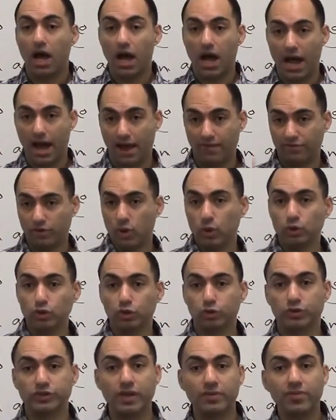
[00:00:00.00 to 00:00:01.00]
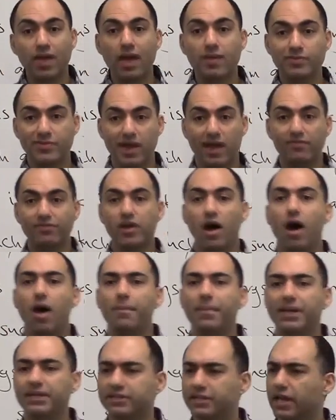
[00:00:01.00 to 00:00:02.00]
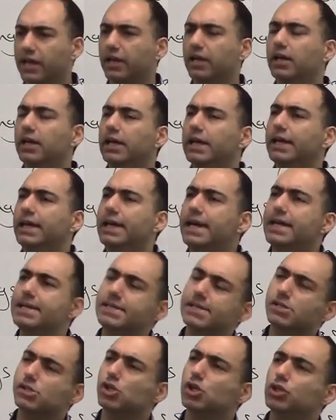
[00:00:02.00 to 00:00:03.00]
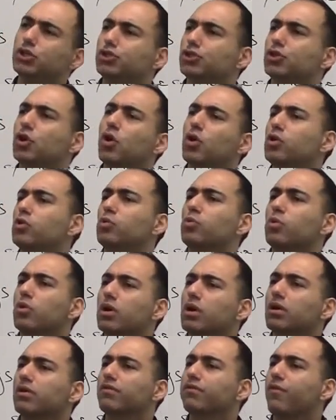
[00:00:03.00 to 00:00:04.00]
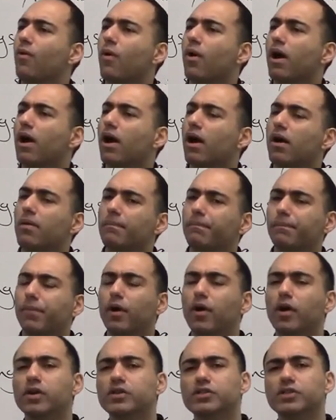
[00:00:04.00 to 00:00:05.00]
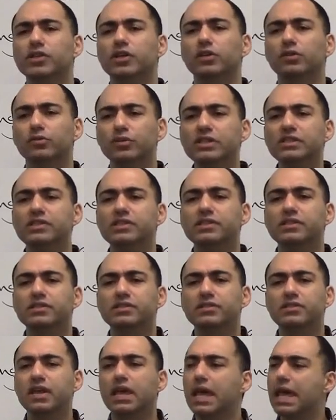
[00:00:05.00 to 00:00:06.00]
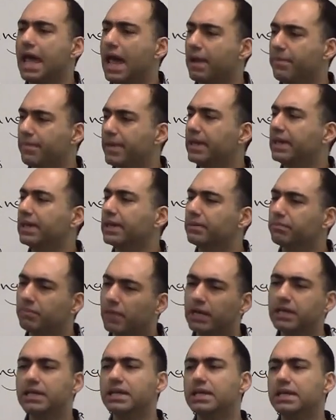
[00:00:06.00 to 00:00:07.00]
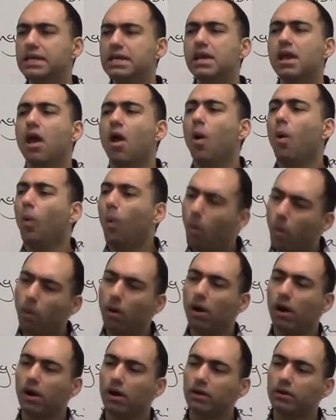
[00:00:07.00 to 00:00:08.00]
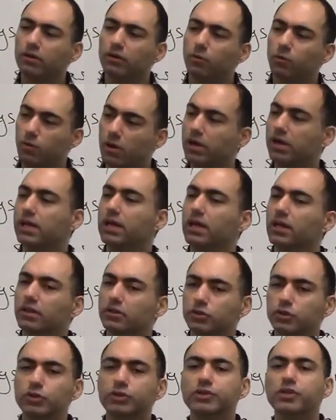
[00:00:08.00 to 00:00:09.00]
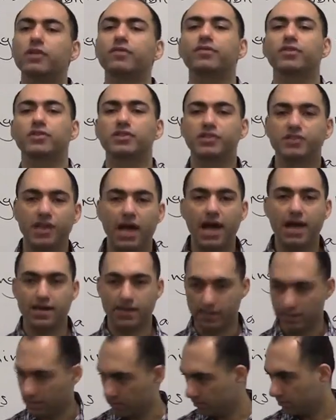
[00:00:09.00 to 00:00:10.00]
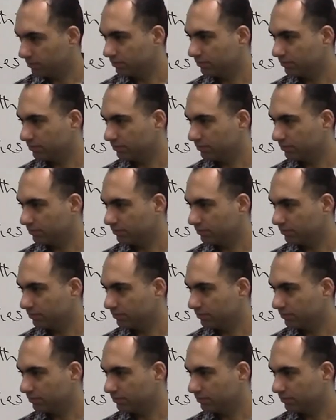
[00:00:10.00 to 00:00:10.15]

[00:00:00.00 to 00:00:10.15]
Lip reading: I have told you, sometimes you have topics like, is it good to go to work for personal reasons and making money, or working to serve the society?